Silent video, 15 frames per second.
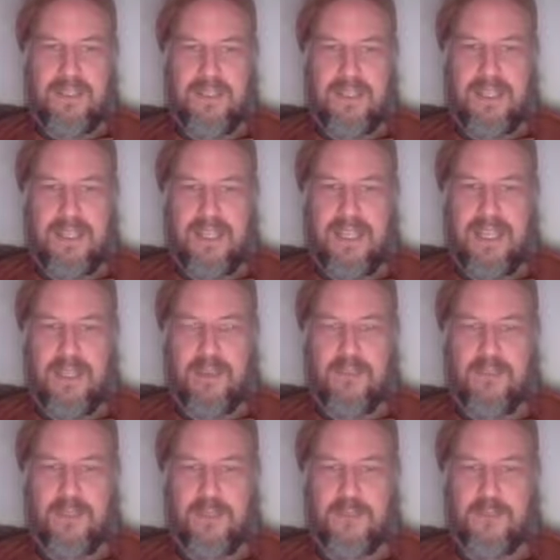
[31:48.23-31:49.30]
they
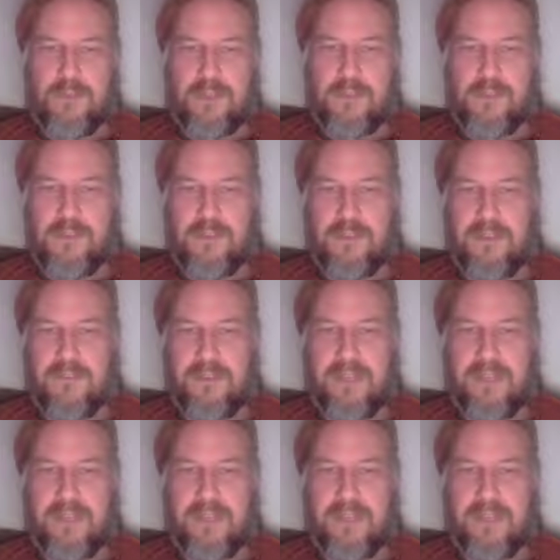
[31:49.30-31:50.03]
have a structure of